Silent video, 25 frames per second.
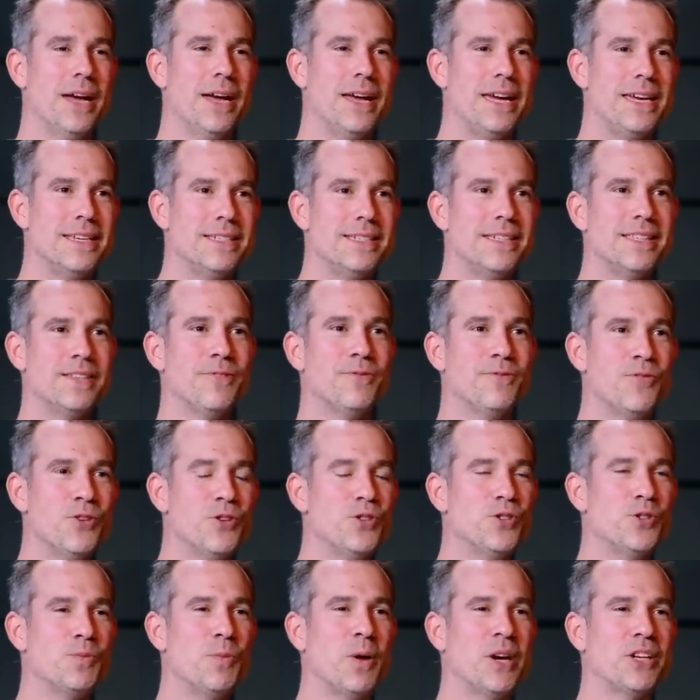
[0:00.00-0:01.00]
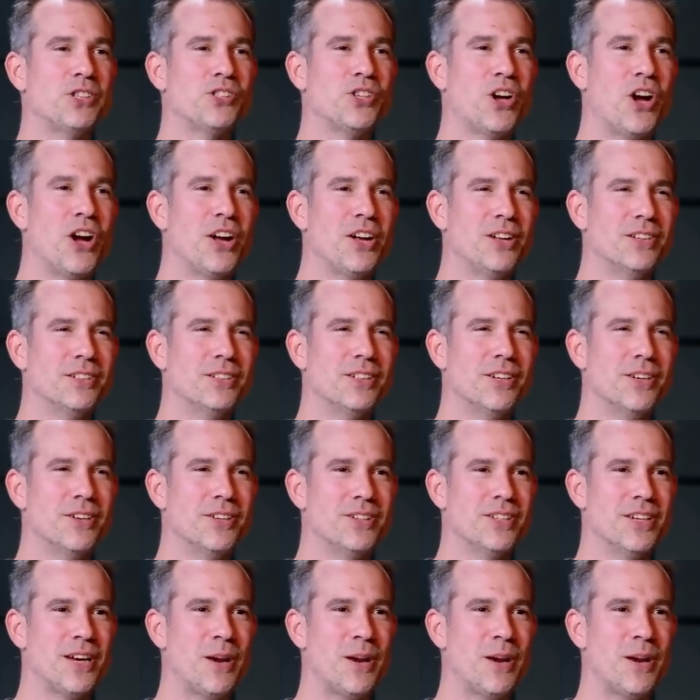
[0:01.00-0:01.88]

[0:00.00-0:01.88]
eating the foods of my childhood,